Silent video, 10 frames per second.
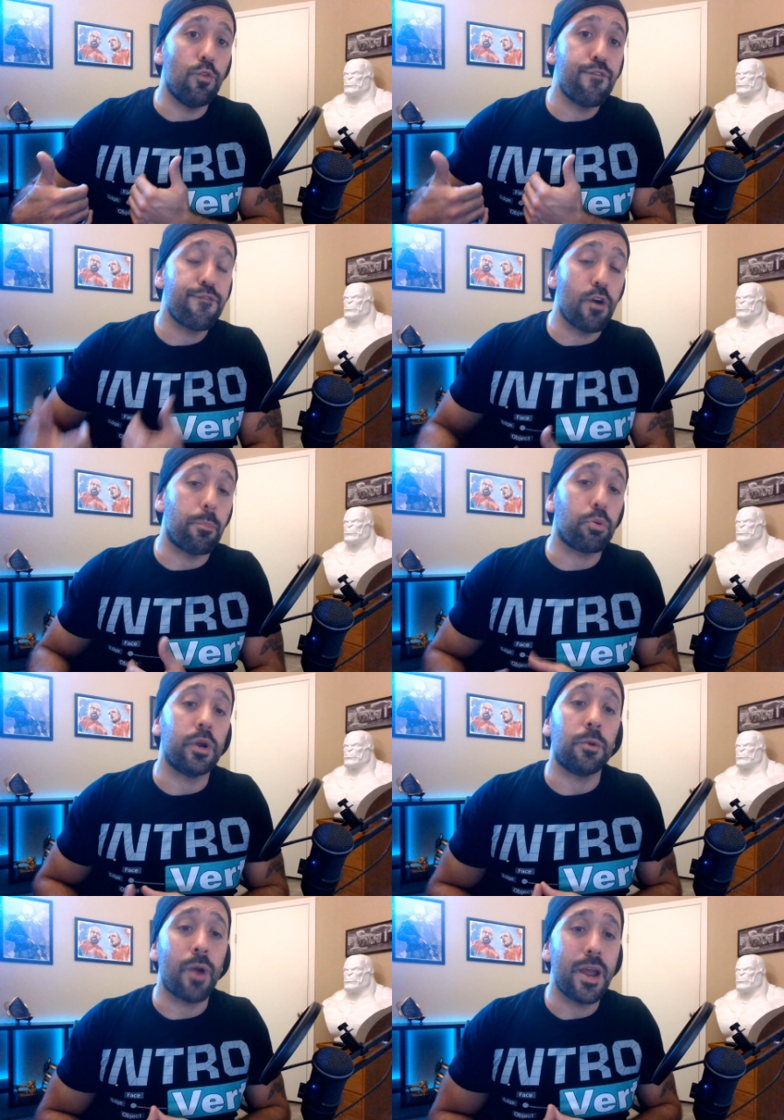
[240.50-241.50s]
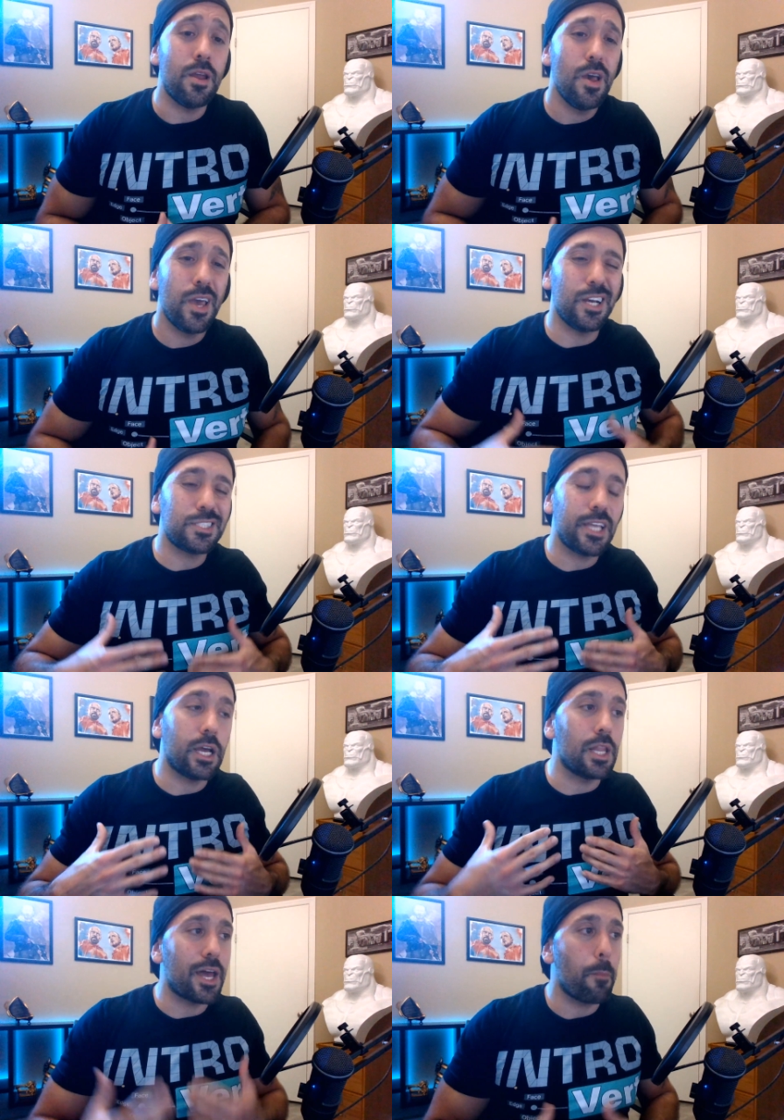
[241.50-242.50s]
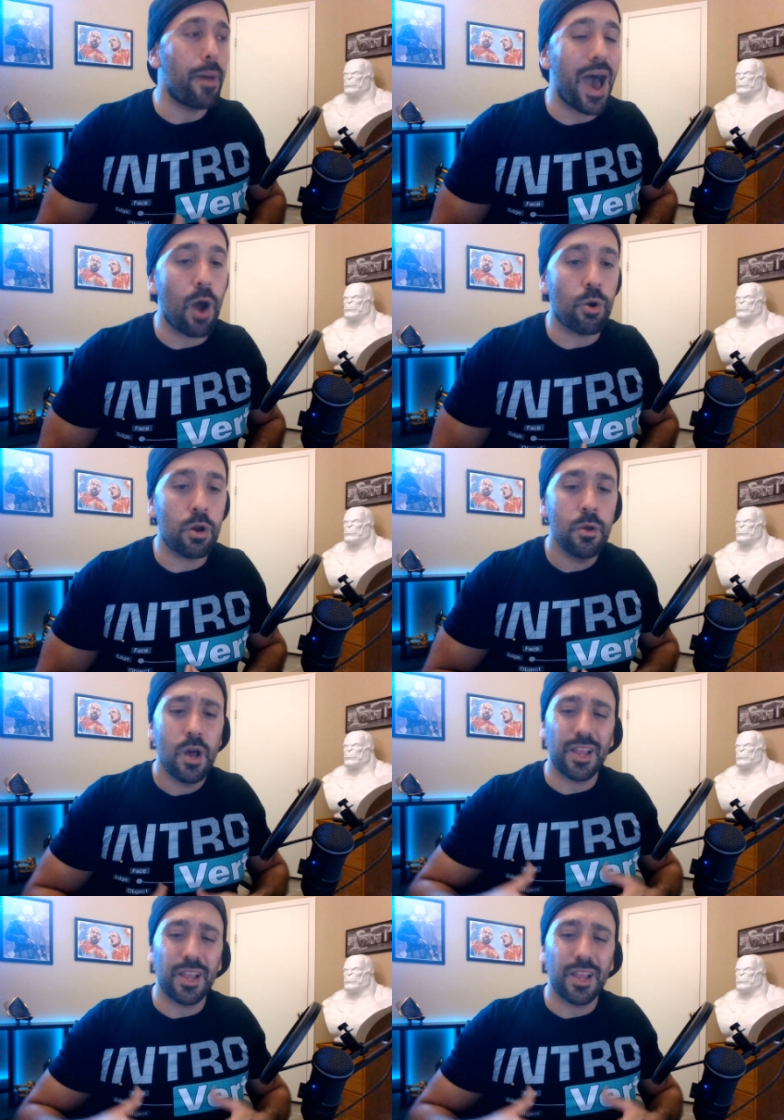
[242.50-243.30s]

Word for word: footprint, right? It does take a lot of power,